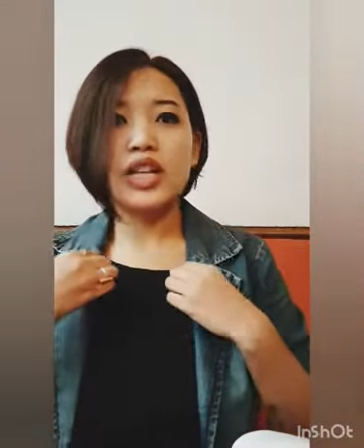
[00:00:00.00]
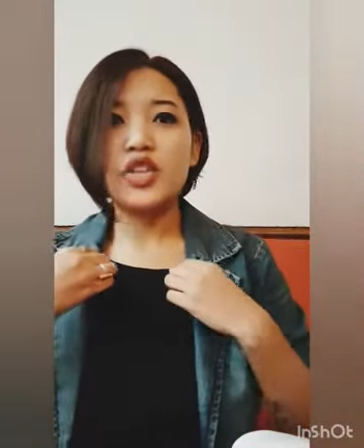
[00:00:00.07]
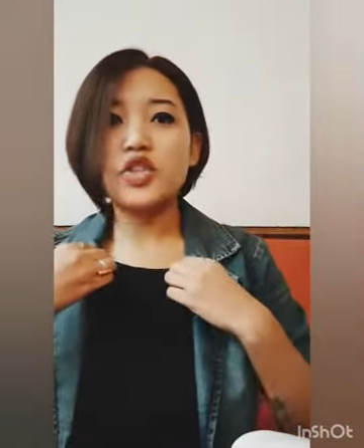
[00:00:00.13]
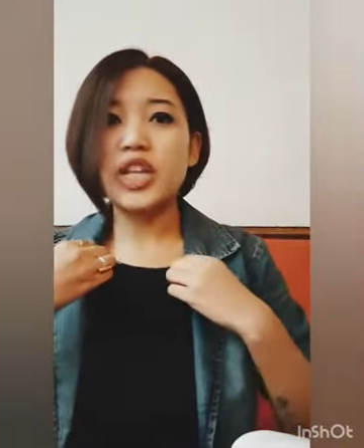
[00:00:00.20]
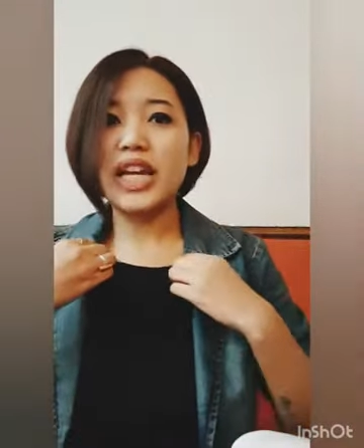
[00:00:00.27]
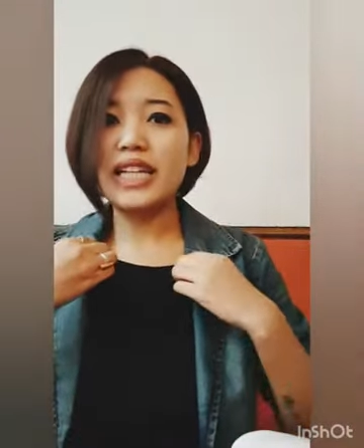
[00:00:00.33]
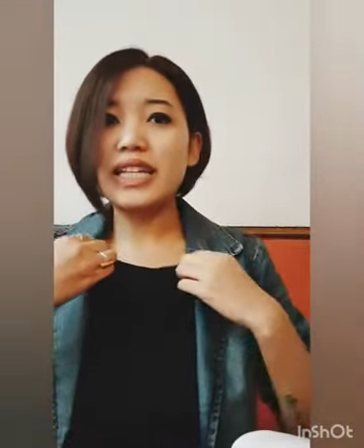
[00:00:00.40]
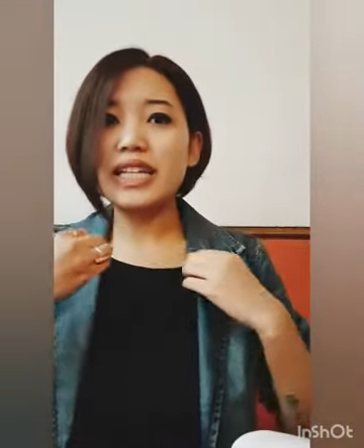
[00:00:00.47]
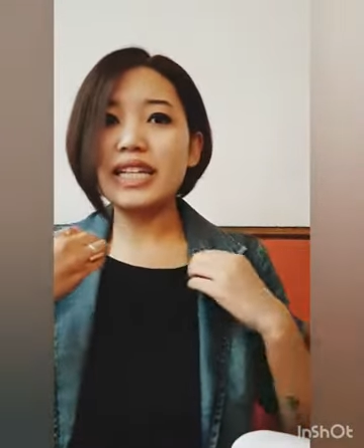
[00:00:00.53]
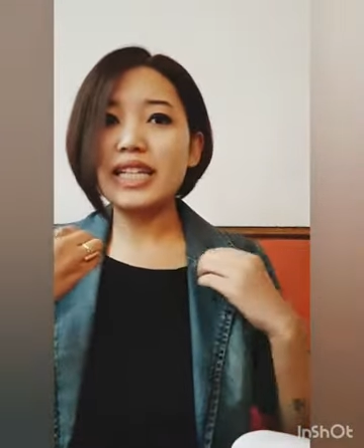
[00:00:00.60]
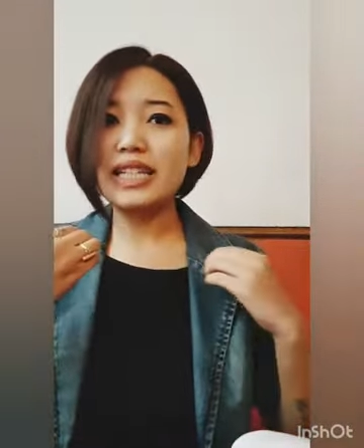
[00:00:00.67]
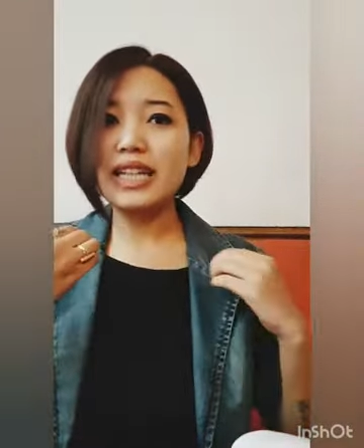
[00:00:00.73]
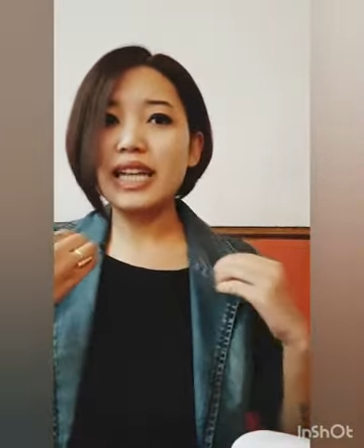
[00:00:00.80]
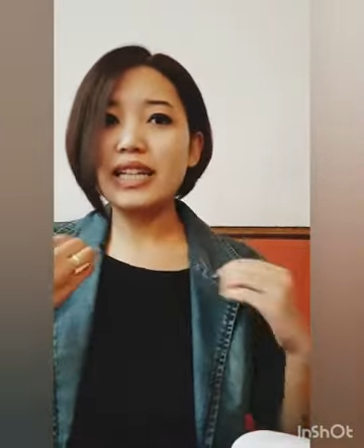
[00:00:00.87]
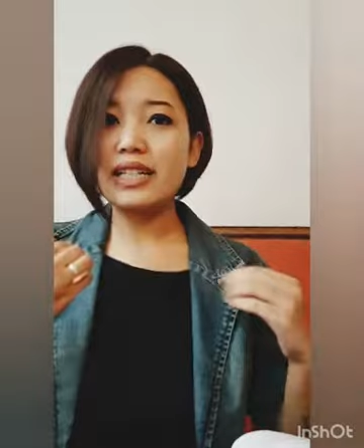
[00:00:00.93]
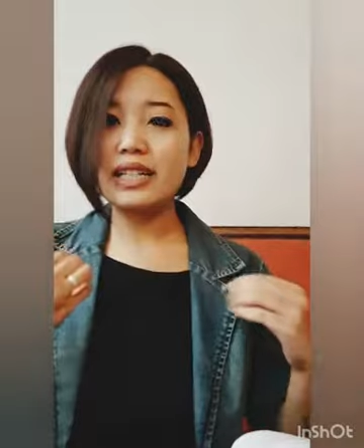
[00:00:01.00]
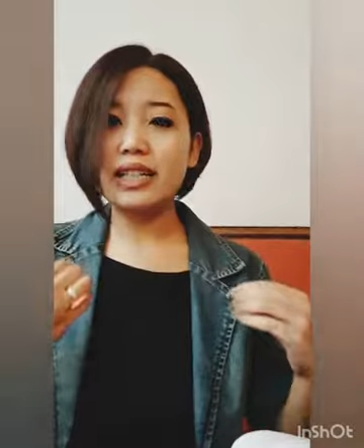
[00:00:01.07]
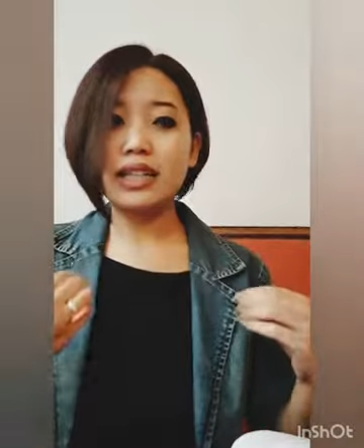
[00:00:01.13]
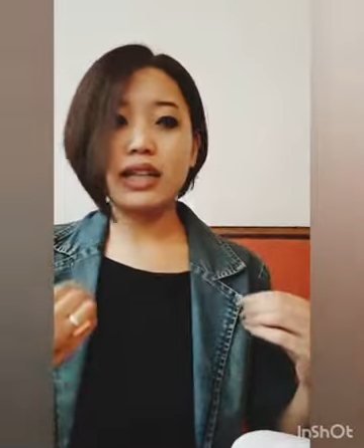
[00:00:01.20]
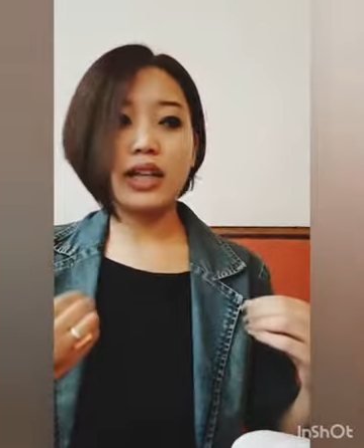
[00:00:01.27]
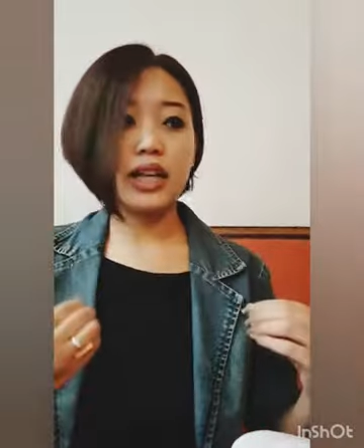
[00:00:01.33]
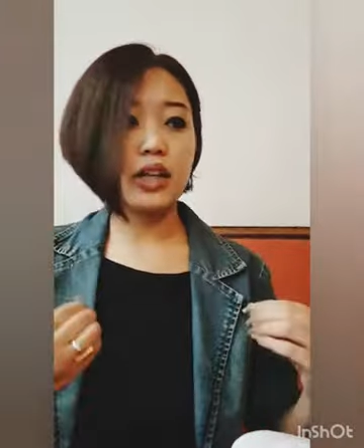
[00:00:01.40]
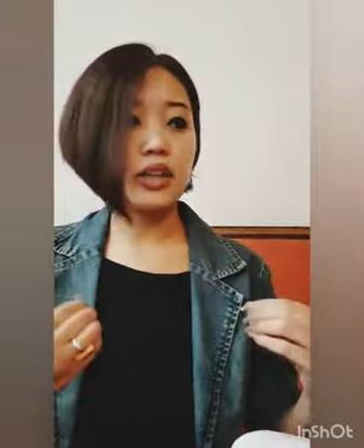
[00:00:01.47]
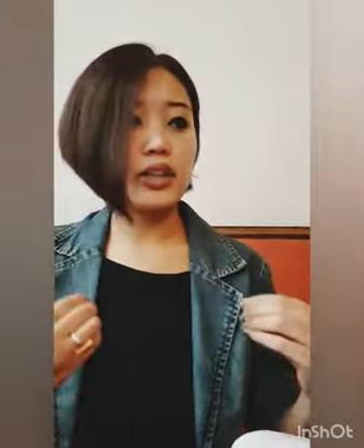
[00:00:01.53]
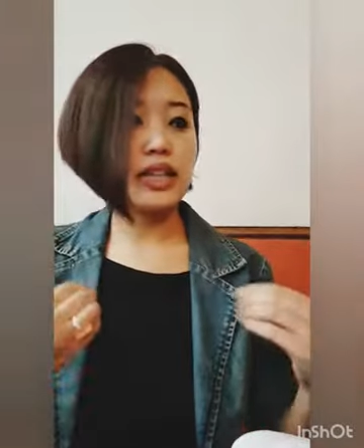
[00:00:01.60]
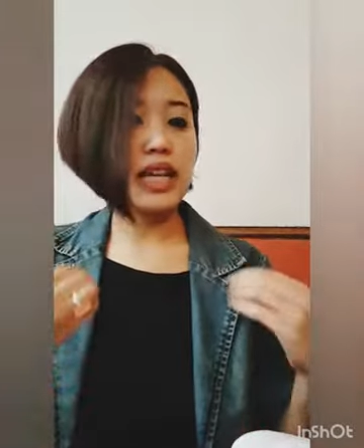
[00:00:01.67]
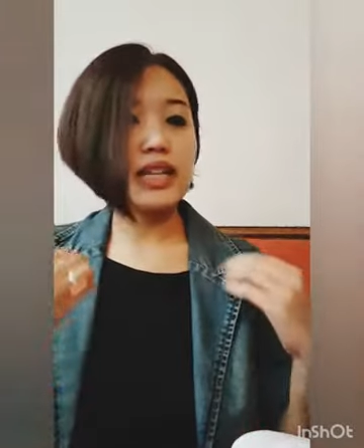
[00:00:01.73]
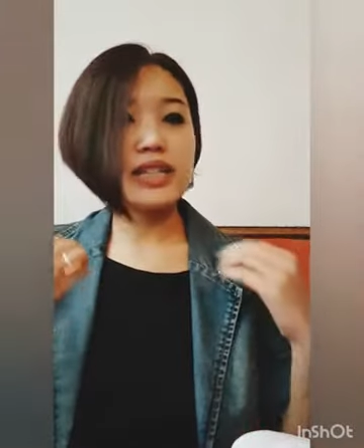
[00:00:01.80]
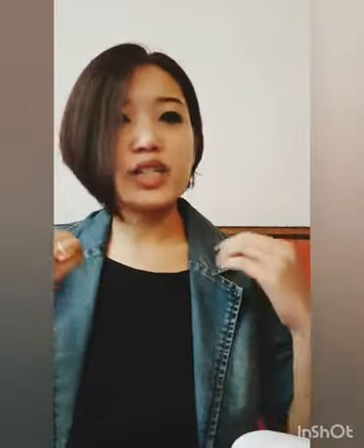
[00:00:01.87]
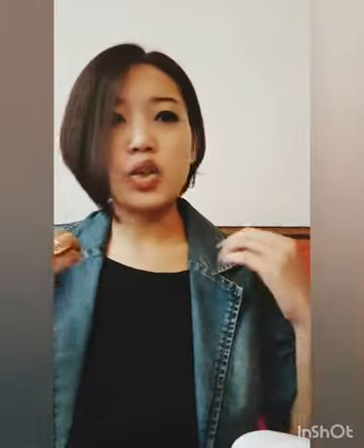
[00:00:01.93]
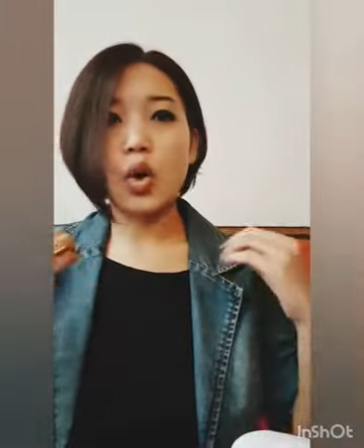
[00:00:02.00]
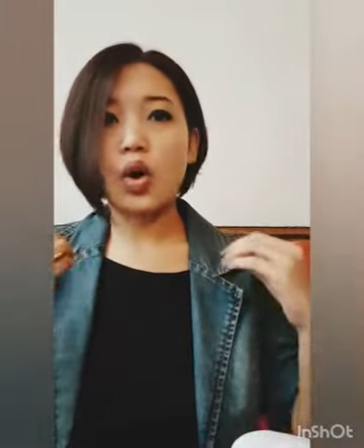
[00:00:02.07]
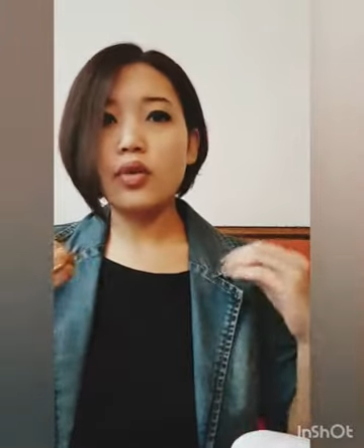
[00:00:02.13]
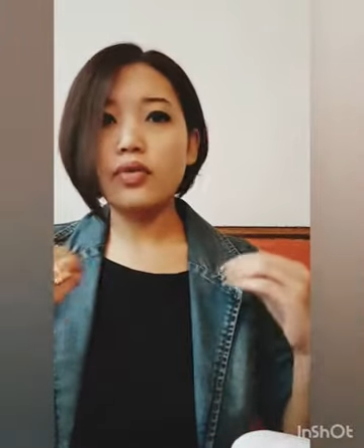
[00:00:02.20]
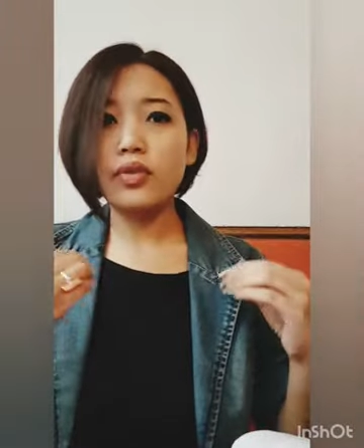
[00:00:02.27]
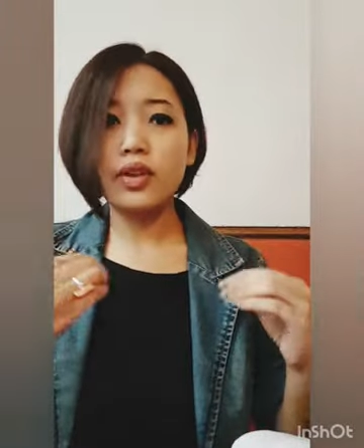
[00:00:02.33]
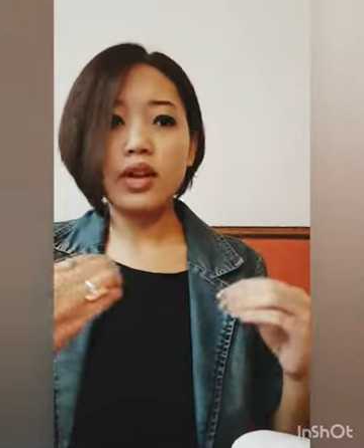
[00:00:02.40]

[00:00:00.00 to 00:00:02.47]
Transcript: Gently he takes it off